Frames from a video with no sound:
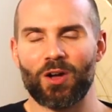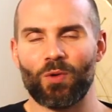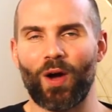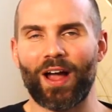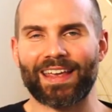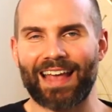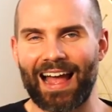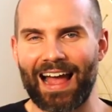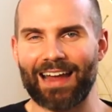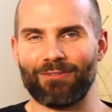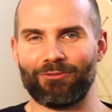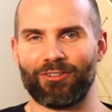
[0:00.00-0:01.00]
What I
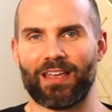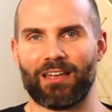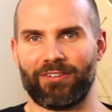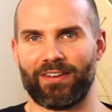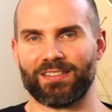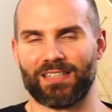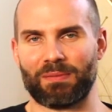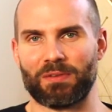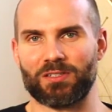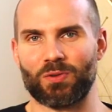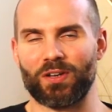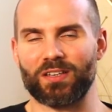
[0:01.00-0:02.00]
can't forgive in
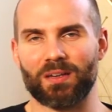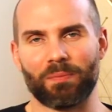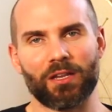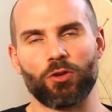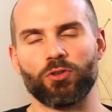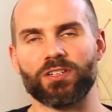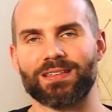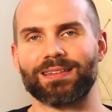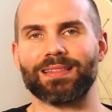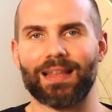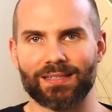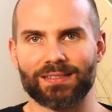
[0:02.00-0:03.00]
assignments though is somebody who just
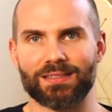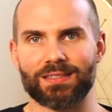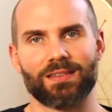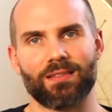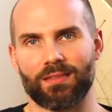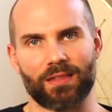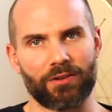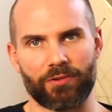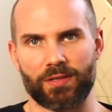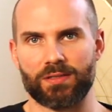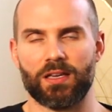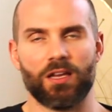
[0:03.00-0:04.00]
lists
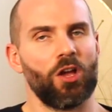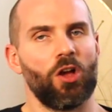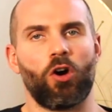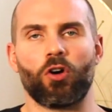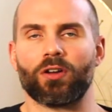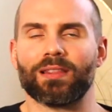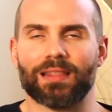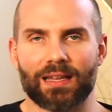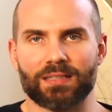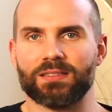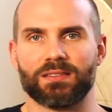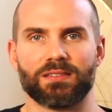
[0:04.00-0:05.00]
theories or
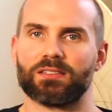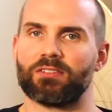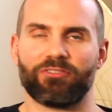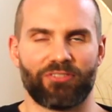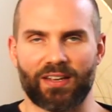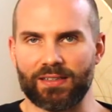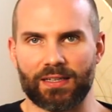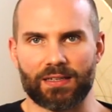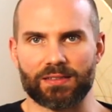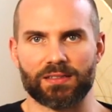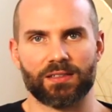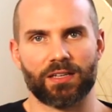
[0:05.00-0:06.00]
lists findings.